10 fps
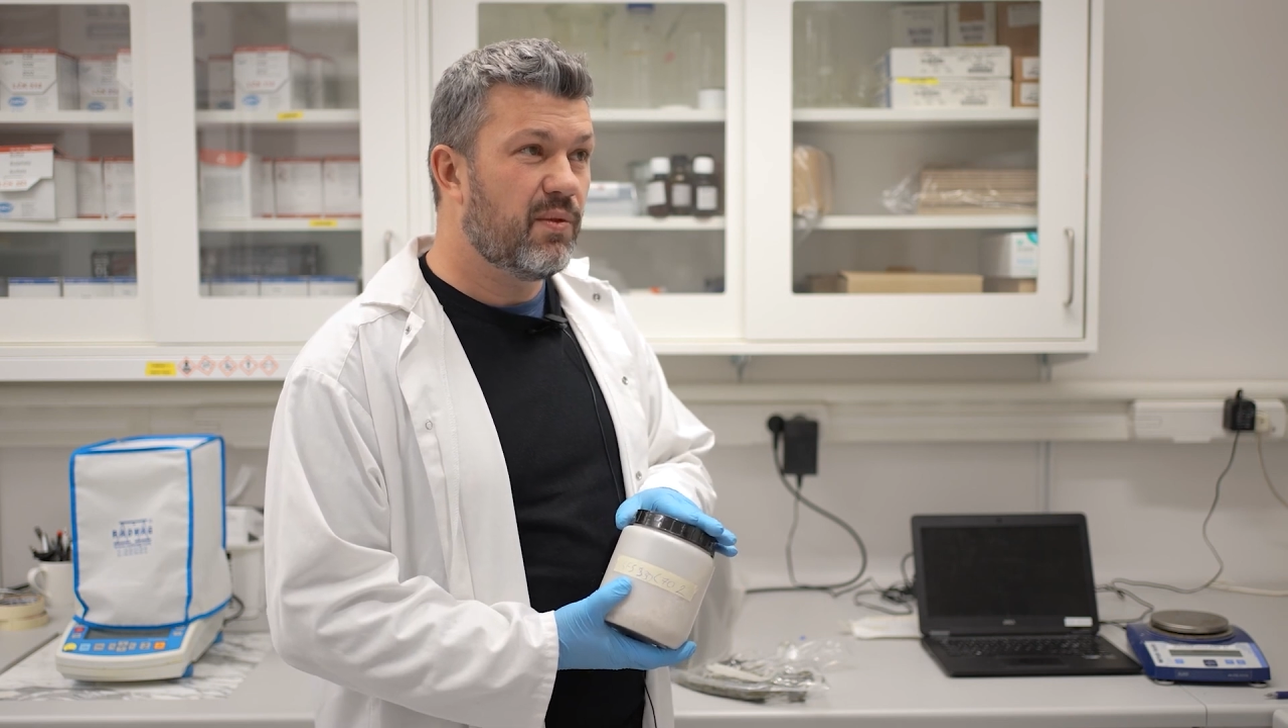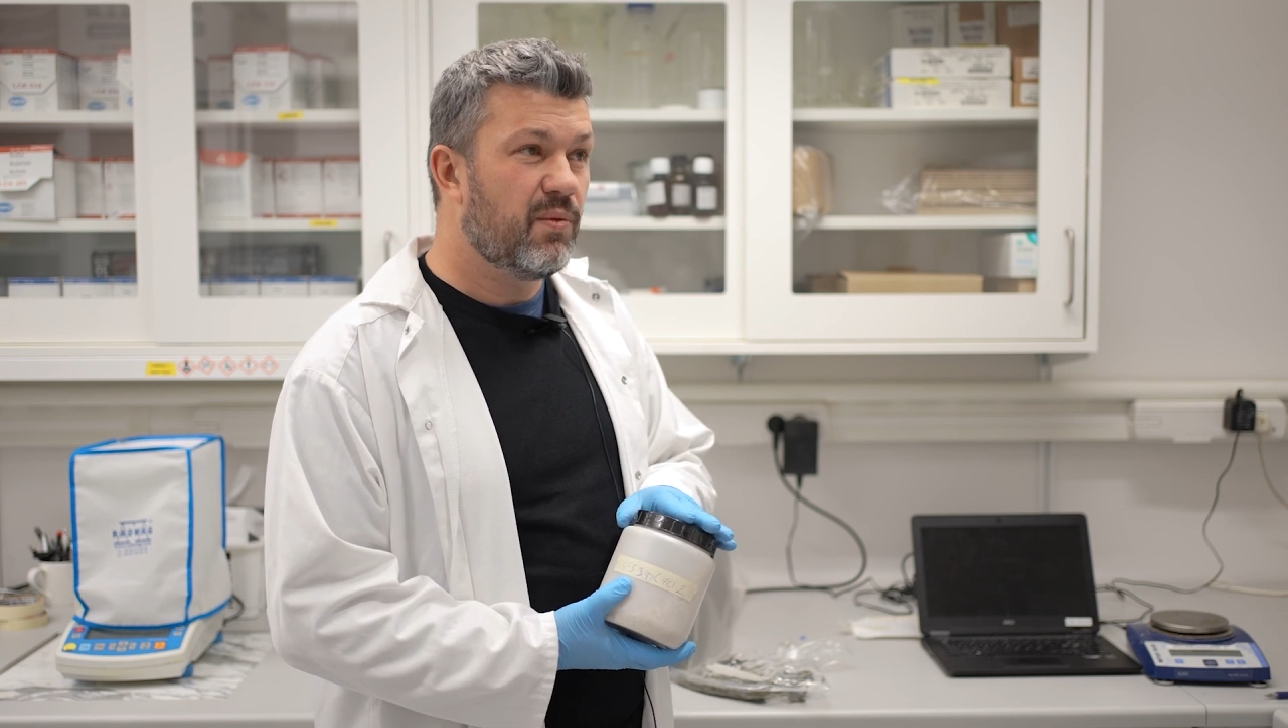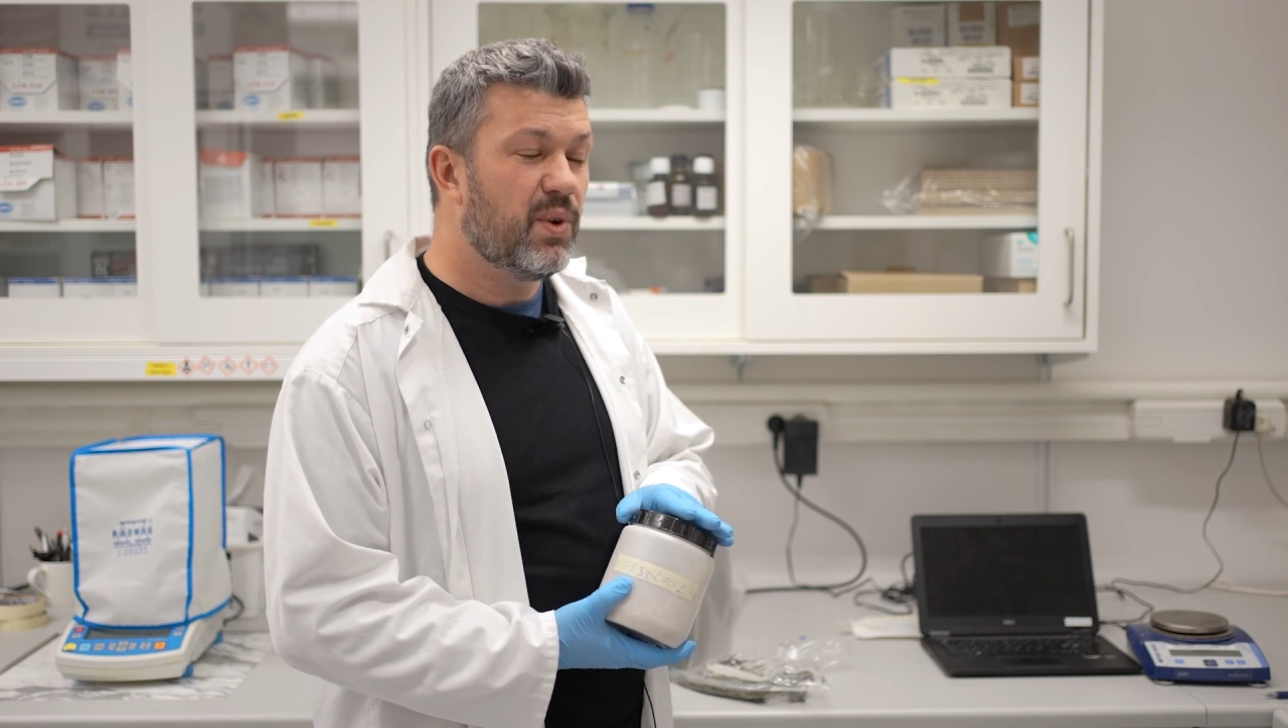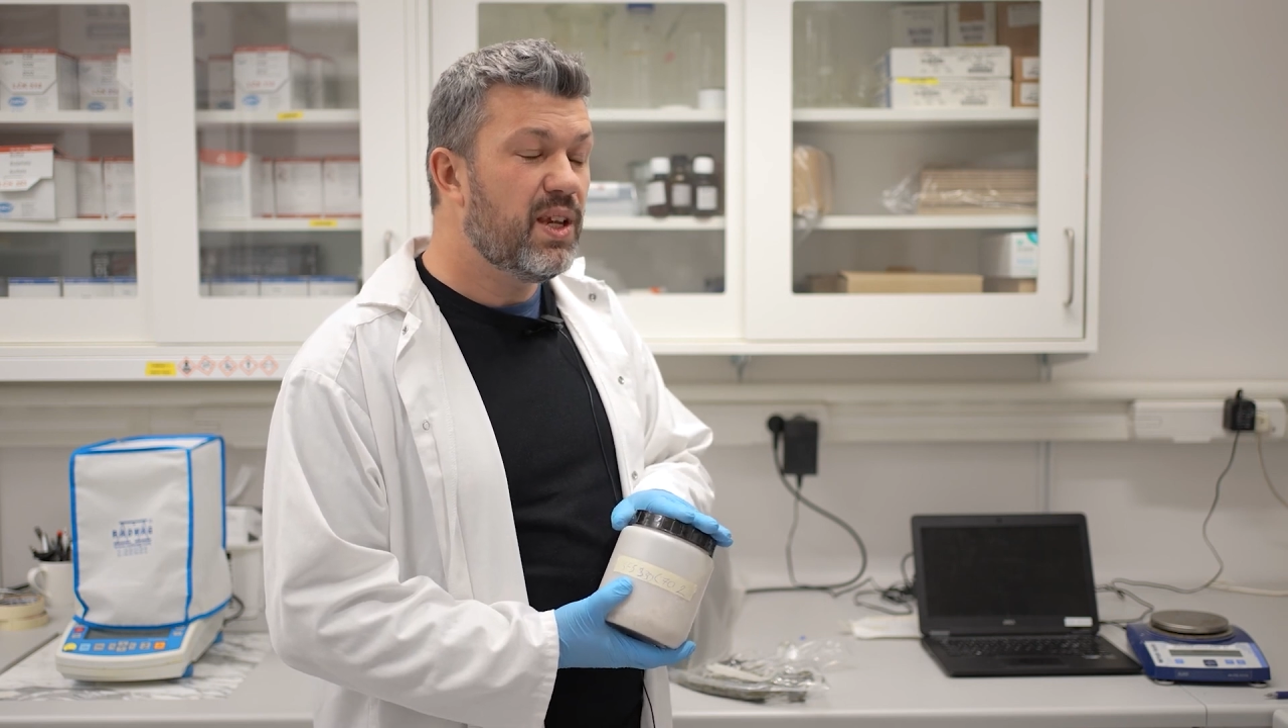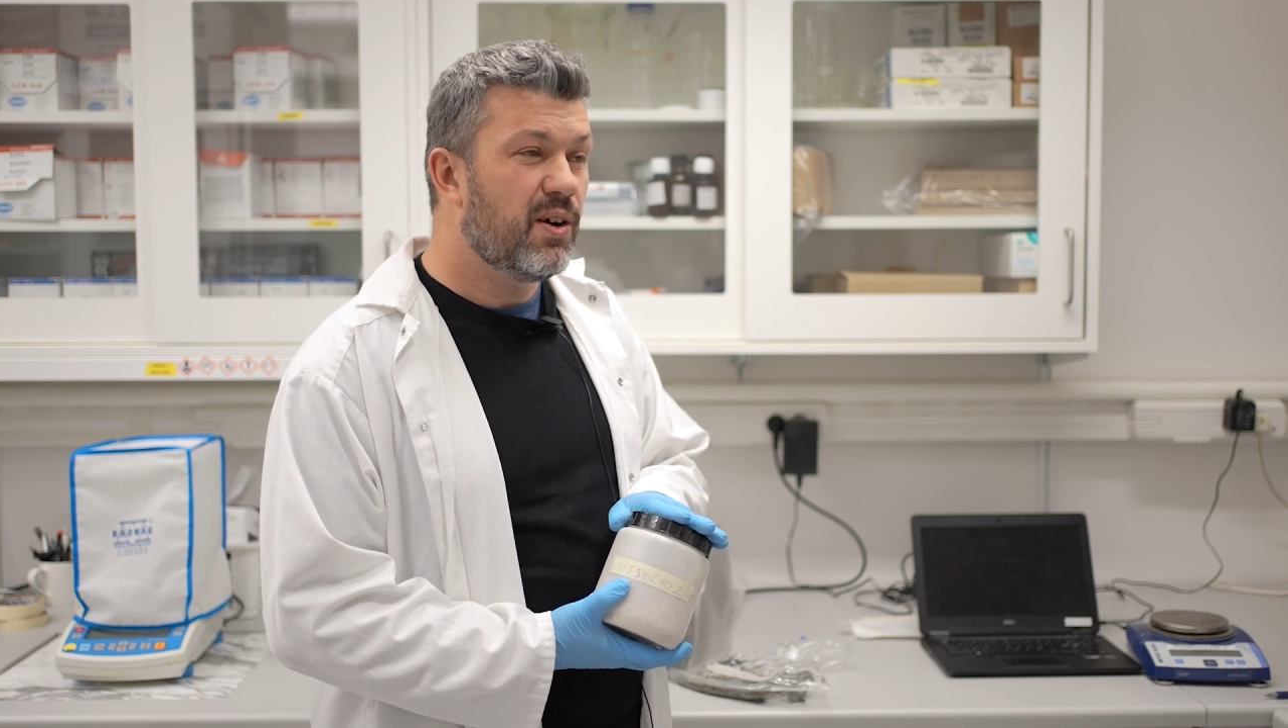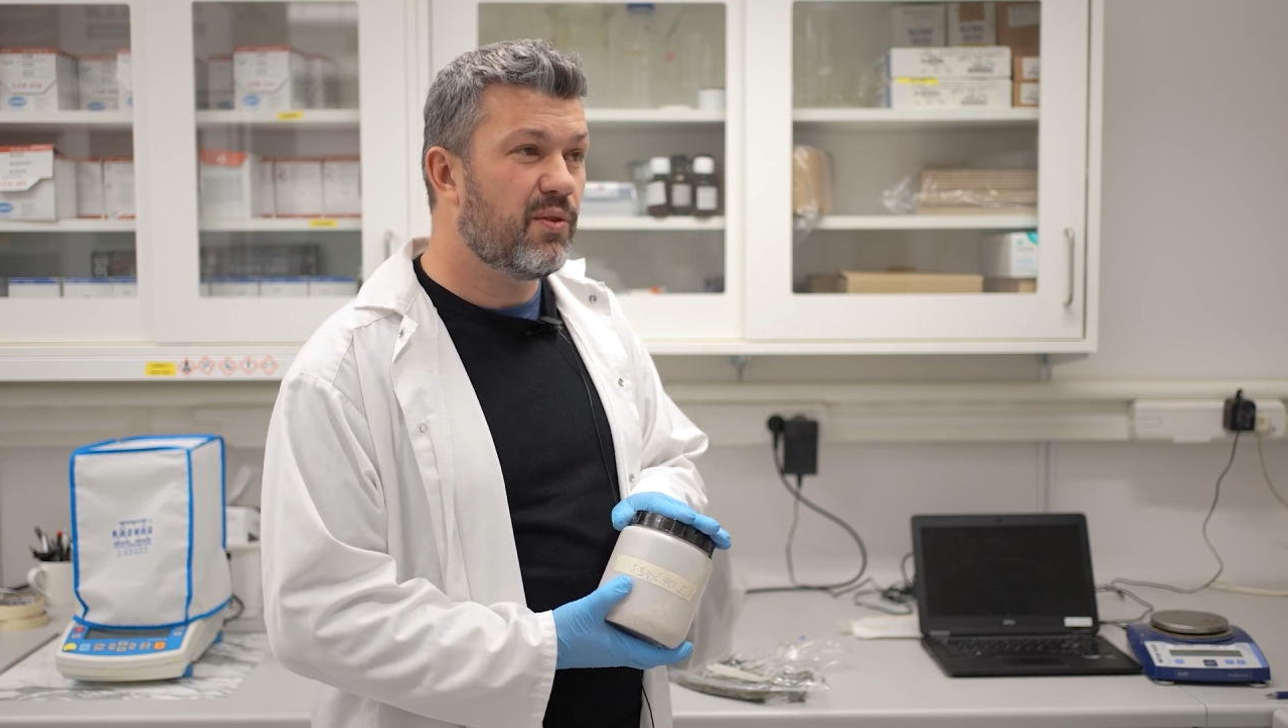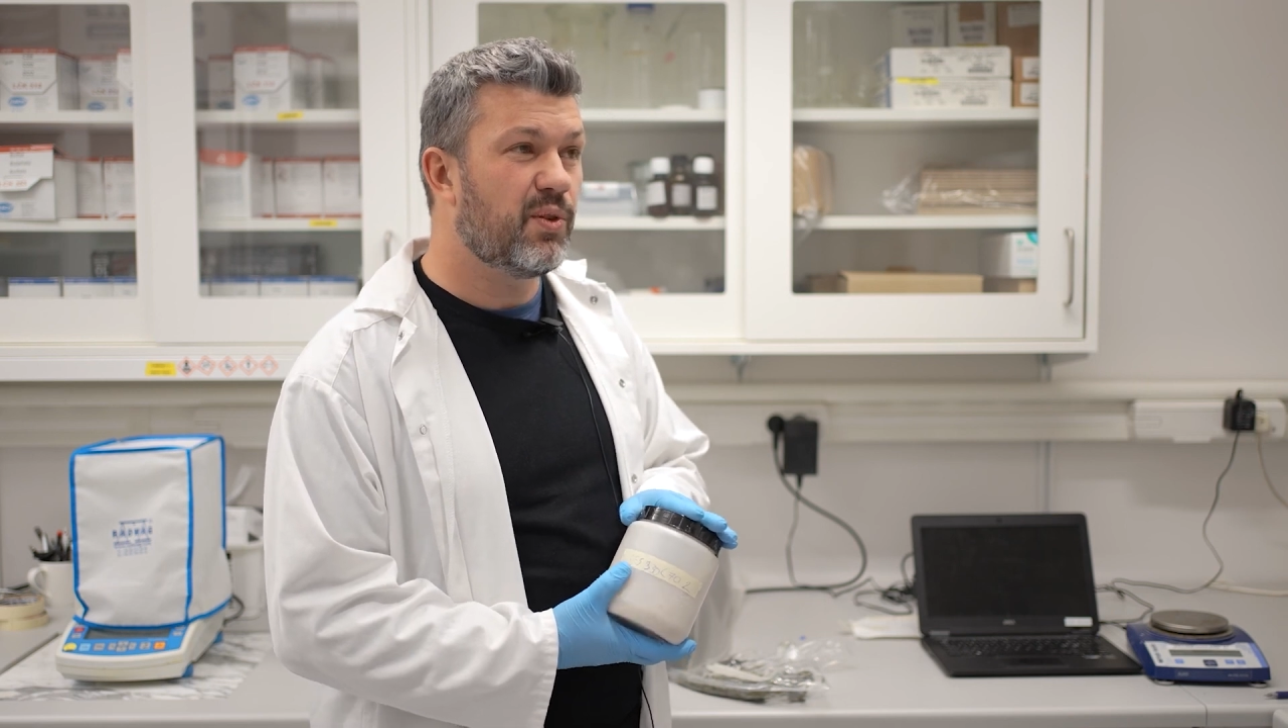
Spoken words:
we are,